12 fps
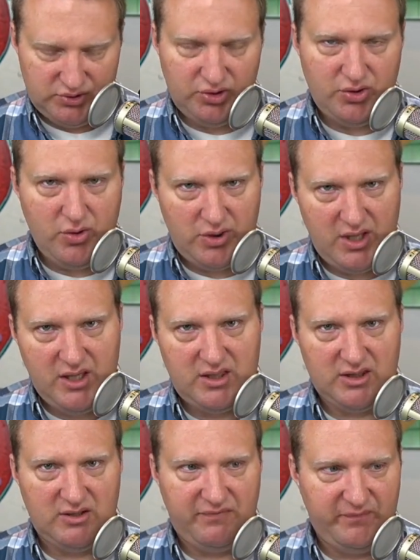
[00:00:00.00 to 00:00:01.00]
do you think
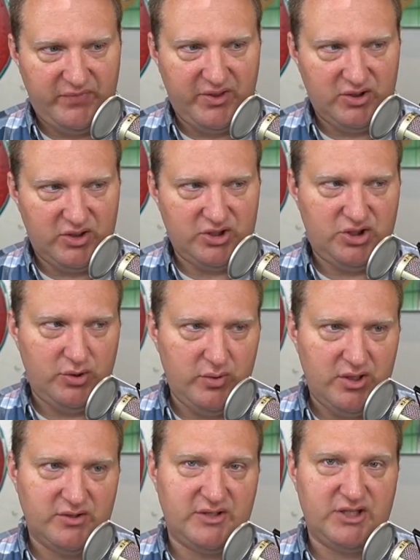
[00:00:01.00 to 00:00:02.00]
that the, the, the two
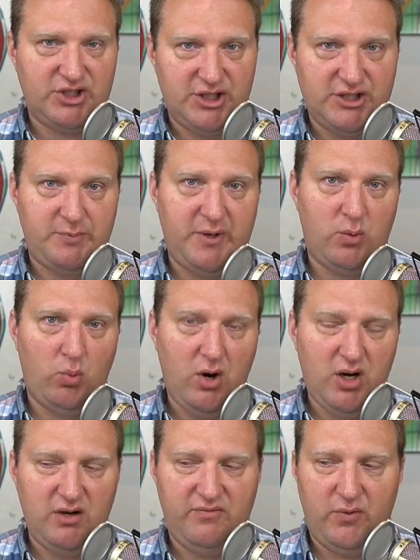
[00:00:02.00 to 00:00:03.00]
years that she spent
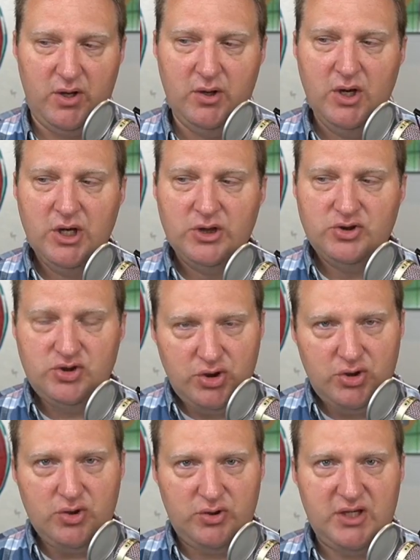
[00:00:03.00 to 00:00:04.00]
working for you,
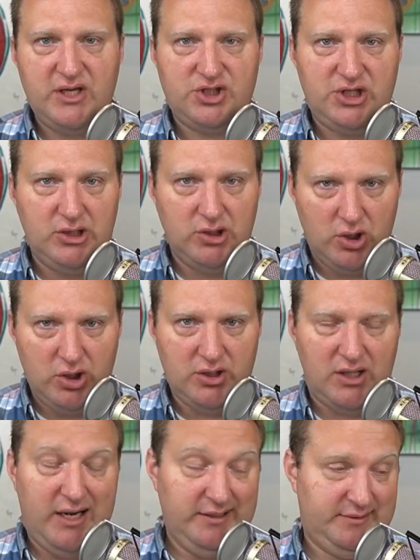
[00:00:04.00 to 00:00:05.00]
do you think she
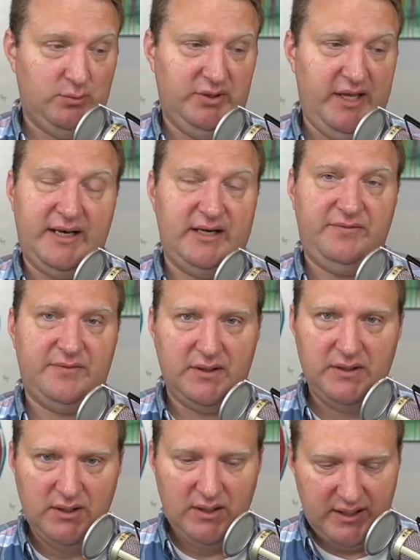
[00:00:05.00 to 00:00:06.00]
learned a lot? I said, well, yeah,
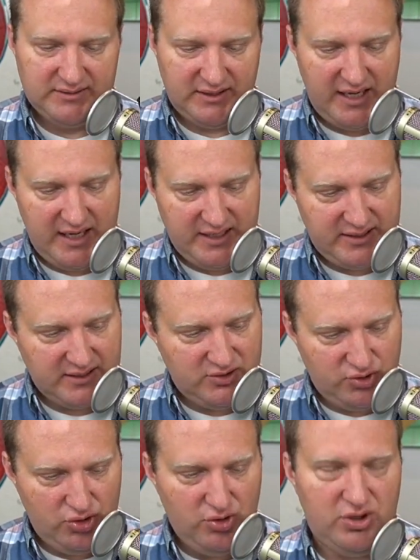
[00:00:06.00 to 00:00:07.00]
definitely. And he
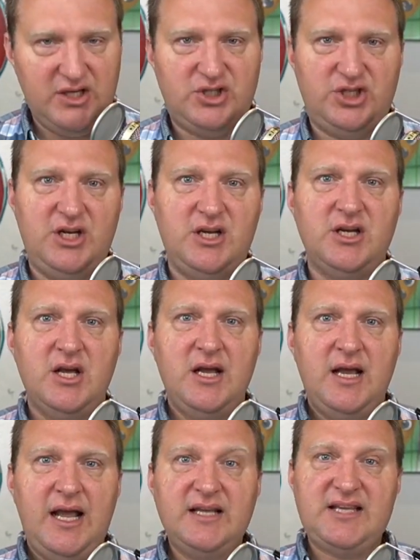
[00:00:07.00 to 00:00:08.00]
said, do you think she
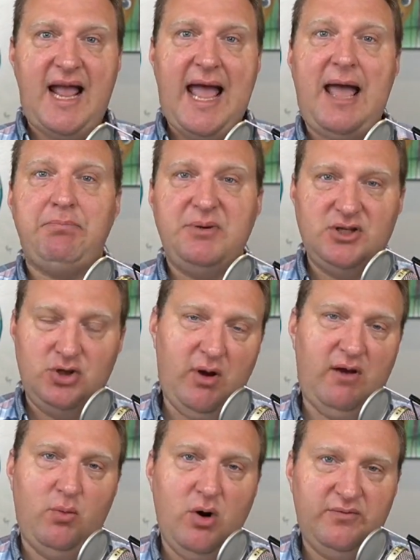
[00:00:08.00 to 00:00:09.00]
is happy to
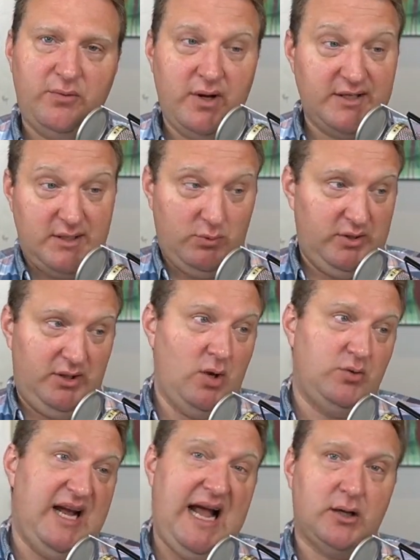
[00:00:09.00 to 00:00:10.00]
have worked for you? I said, well,
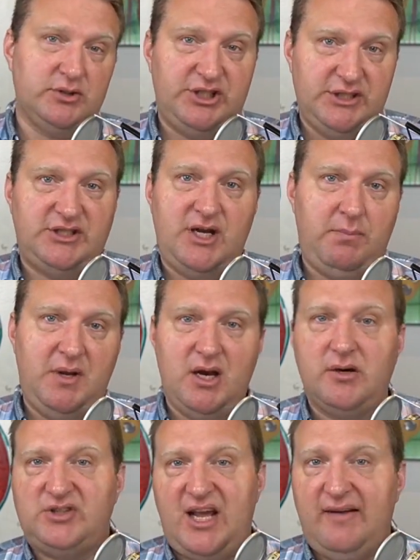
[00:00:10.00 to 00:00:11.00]
no doubt. She sent me
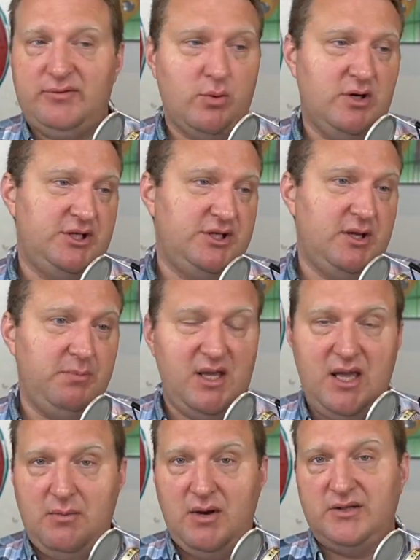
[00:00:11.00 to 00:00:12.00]
notes afterwards. She sent
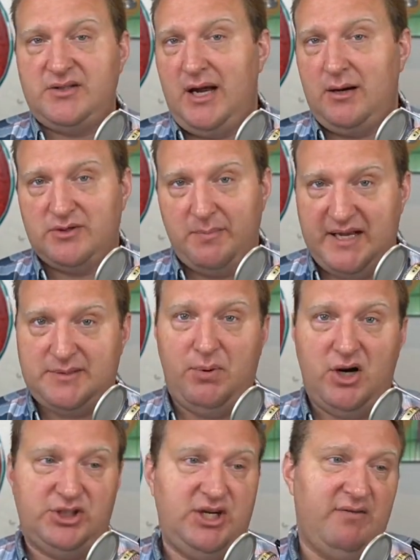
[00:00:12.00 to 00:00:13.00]
me emails saying I was the best
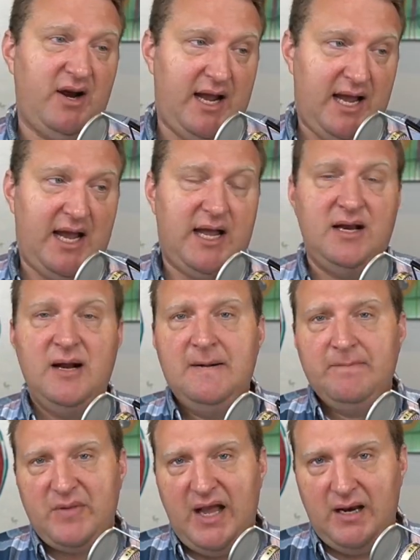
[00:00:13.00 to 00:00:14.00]
boss she ever had,
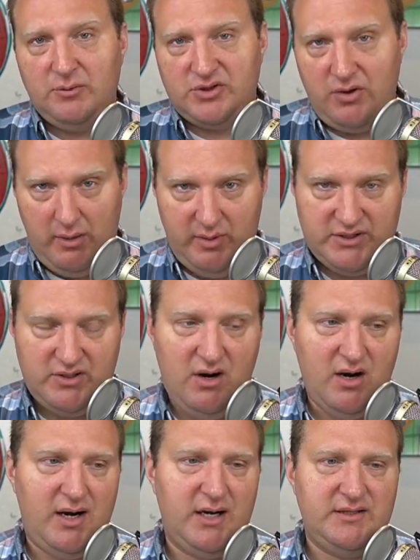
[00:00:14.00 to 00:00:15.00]
and it was a great way to
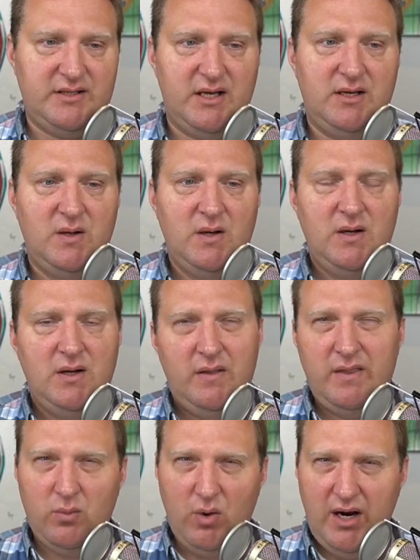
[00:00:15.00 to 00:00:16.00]
start. And he said,
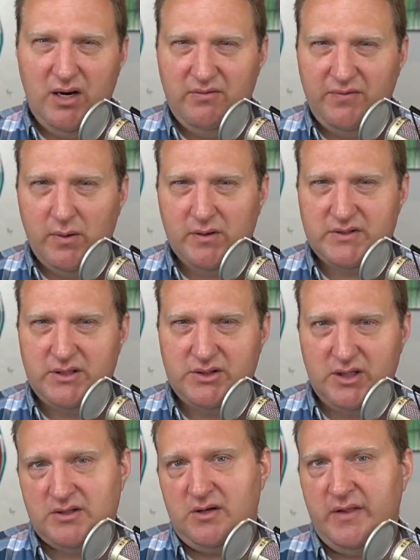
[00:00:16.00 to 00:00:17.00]
then why are you focusing
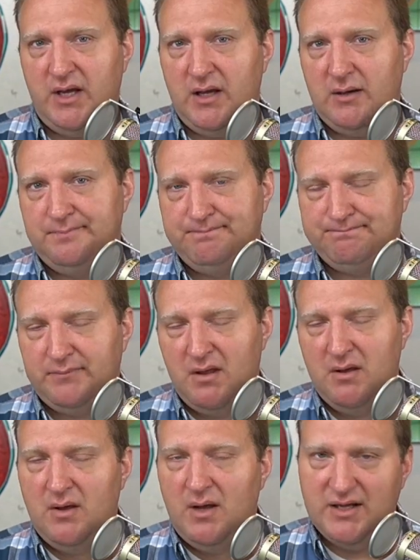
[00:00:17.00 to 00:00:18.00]
just on the end?
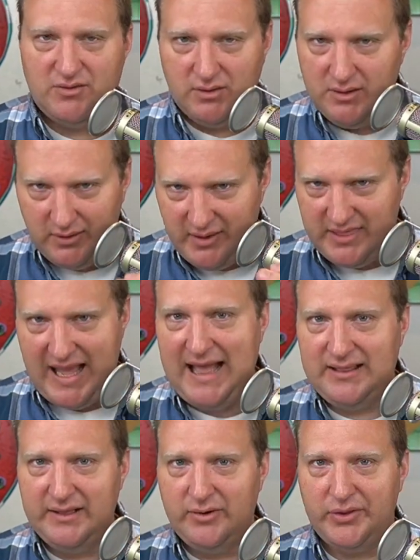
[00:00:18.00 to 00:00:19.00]
And so literally
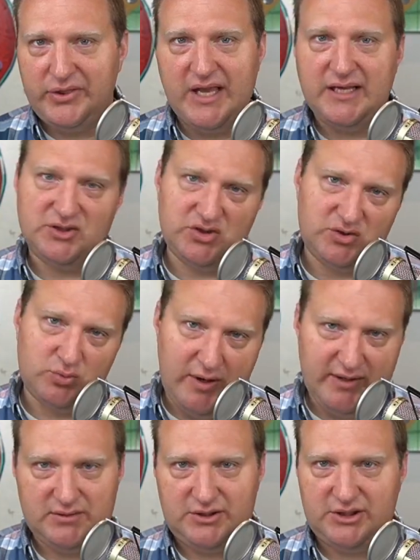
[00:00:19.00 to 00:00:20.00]
that little thing
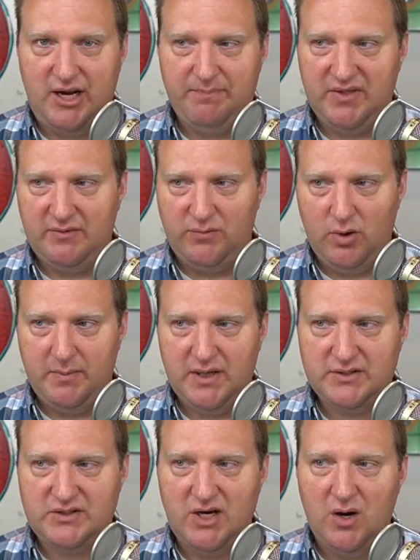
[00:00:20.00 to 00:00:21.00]
switched something for
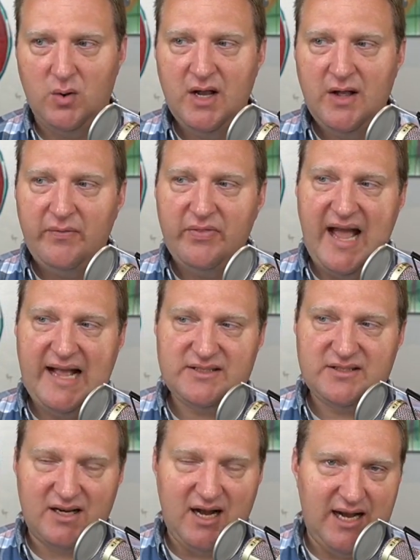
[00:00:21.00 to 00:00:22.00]
me. So
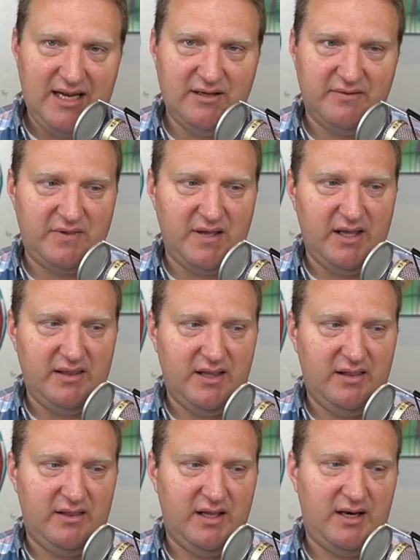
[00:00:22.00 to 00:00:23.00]
that's the kind of thing
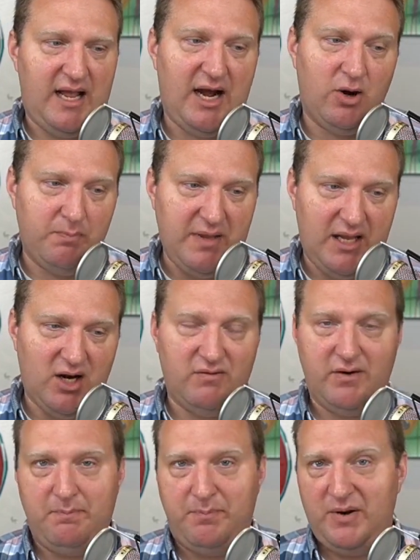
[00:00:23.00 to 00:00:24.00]
that that helped me get
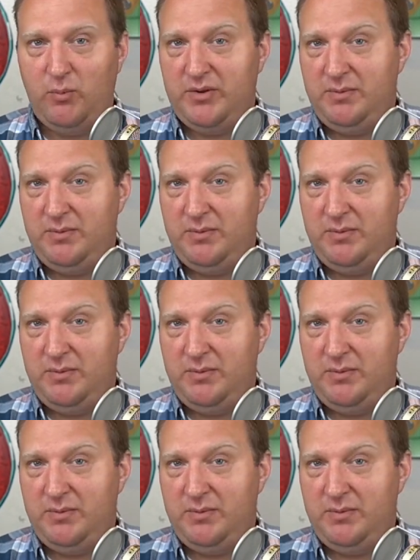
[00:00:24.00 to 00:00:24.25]
over it. But